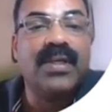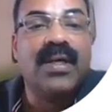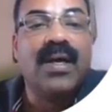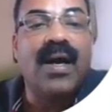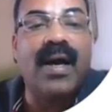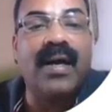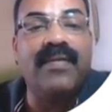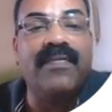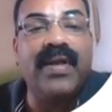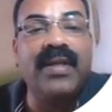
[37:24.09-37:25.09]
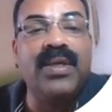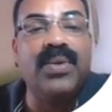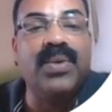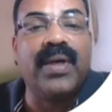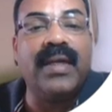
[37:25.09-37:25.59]
And when you
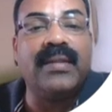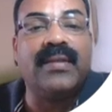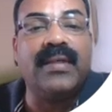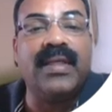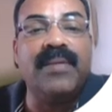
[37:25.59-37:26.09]
get 30%